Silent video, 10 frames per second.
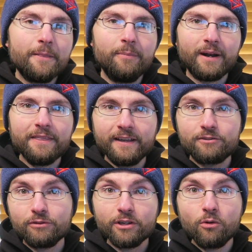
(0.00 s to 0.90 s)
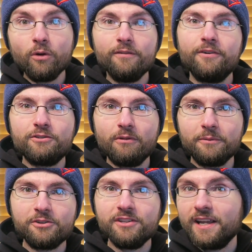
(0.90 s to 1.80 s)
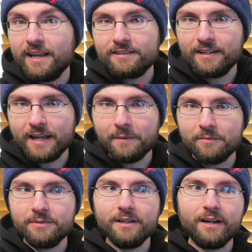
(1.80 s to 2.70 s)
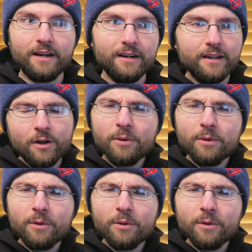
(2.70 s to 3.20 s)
But I think it's really cool the first one we're seeing is an MMPR,